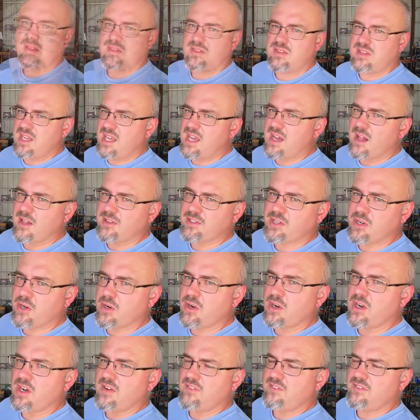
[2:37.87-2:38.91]
The
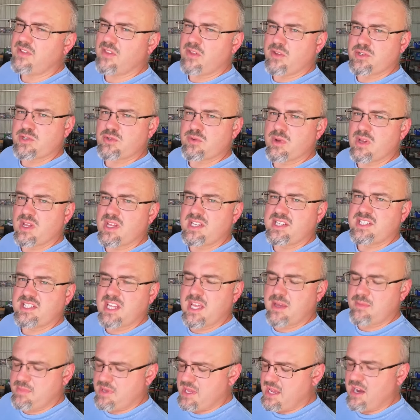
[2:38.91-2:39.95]
alternative to those really
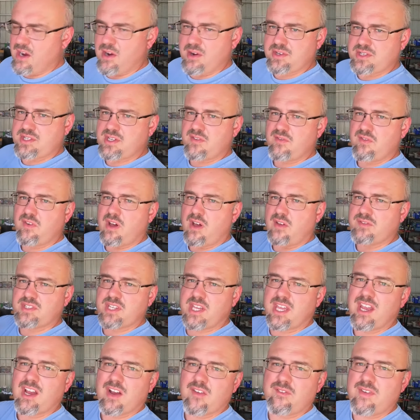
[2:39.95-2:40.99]
steep gears involves
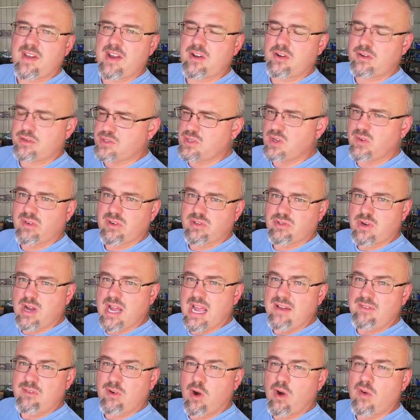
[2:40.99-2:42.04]
gear vendor's
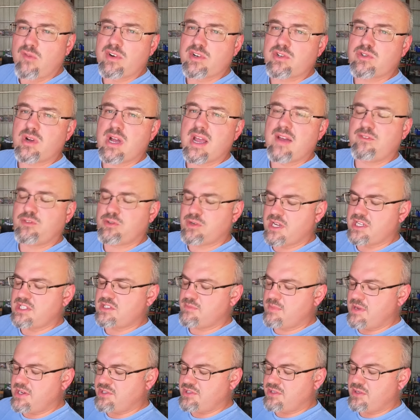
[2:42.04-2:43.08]
overdrive
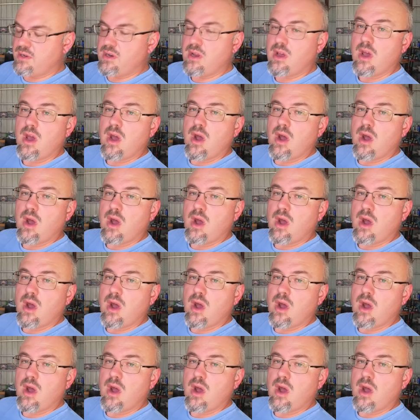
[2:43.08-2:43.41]
transmission,